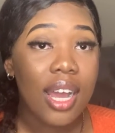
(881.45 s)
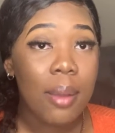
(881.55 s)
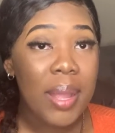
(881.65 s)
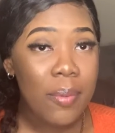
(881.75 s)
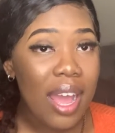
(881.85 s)

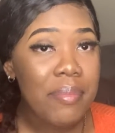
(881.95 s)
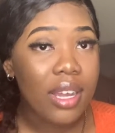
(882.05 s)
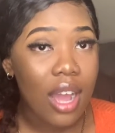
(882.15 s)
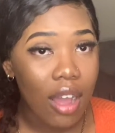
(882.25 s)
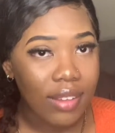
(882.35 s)
People have been
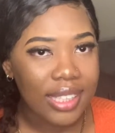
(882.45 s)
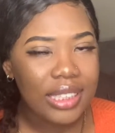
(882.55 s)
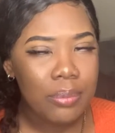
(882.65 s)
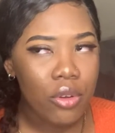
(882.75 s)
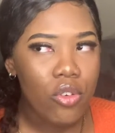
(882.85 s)
cuffed. Like there's
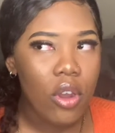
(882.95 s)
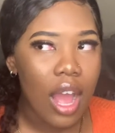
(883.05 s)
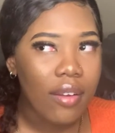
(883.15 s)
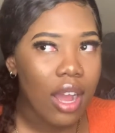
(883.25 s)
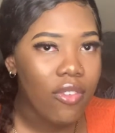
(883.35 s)
people who
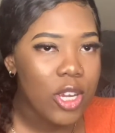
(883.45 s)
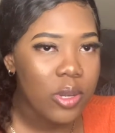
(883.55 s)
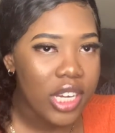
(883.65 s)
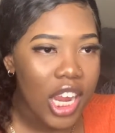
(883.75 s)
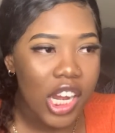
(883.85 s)
have cuffed
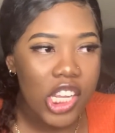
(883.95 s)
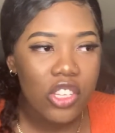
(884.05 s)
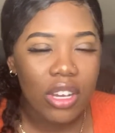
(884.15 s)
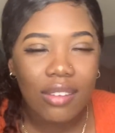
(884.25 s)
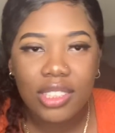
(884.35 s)
freshman year and they're
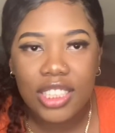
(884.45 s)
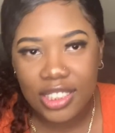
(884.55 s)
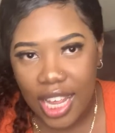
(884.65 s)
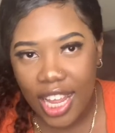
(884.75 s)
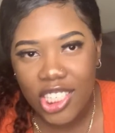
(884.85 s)
still cuffed to this
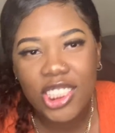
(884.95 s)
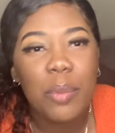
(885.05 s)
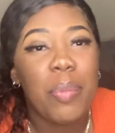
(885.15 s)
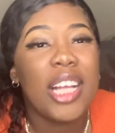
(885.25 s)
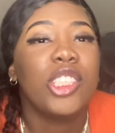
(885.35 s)
day. It just
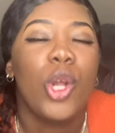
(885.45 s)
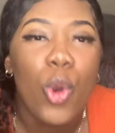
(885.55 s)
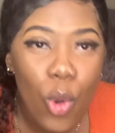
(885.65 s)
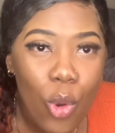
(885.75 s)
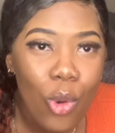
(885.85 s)
depends on
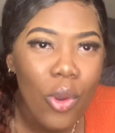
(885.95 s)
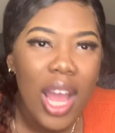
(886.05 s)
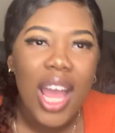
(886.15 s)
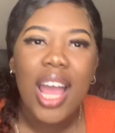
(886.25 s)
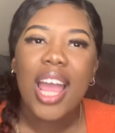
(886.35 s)
who
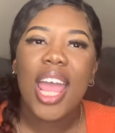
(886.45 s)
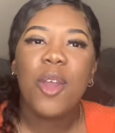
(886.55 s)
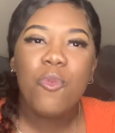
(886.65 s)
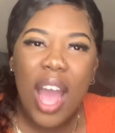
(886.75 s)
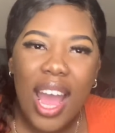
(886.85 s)

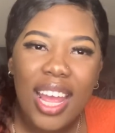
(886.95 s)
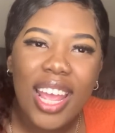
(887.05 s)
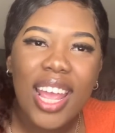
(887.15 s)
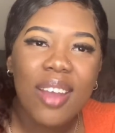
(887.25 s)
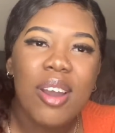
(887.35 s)
and what
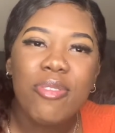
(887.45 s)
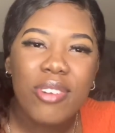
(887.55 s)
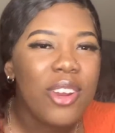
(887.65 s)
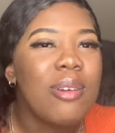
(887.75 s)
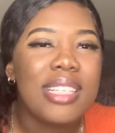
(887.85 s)
and what
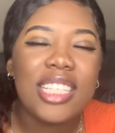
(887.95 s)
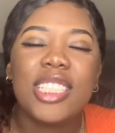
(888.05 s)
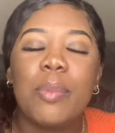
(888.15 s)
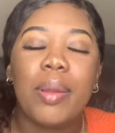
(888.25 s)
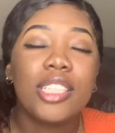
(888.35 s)
you know what I'm saying. It
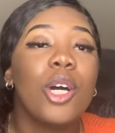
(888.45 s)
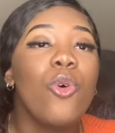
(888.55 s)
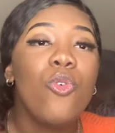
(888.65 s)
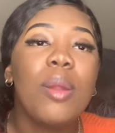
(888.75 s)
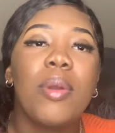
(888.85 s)
just depends
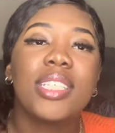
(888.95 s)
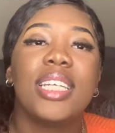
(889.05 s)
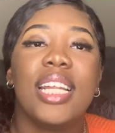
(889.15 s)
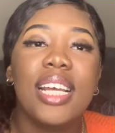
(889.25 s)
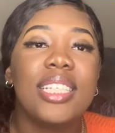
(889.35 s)
on who the
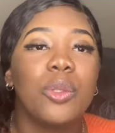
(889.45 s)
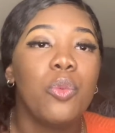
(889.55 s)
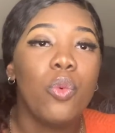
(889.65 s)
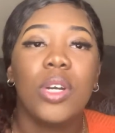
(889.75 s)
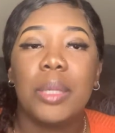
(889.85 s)
person is,
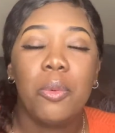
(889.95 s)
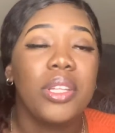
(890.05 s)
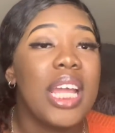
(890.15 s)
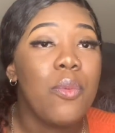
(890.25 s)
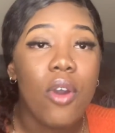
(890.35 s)
what they,
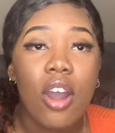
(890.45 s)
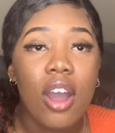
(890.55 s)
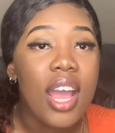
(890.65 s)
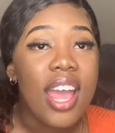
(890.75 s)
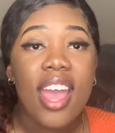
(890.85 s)
what they
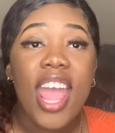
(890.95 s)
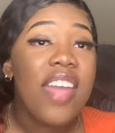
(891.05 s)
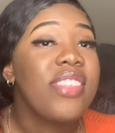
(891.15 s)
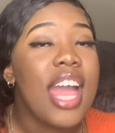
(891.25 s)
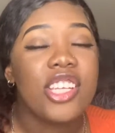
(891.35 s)
want,
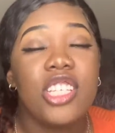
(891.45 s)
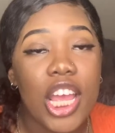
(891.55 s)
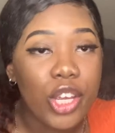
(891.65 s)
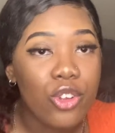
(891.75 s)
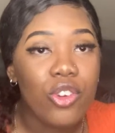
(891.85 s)
if they actually
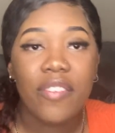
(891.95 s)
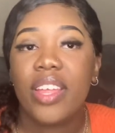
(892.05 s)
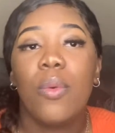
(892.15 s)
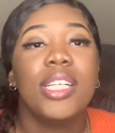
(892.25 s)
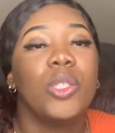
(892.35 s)
like you, if
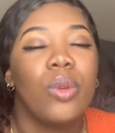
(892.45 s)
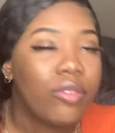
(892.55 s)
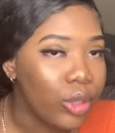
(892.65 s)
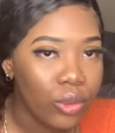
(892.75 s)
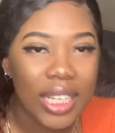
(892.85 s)
they're willing to work
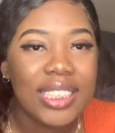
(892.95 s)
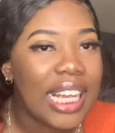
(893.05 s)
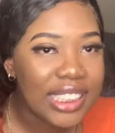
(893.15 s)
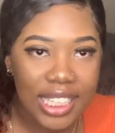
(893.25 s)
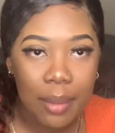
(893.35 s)
for you. That's
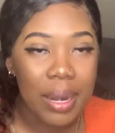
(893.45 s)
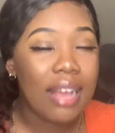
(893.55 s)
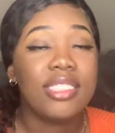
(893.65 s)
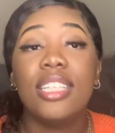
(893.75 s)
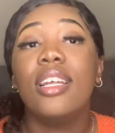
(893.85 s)
that's it. But
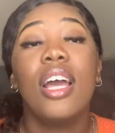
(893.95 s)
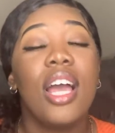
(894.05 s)
I've seen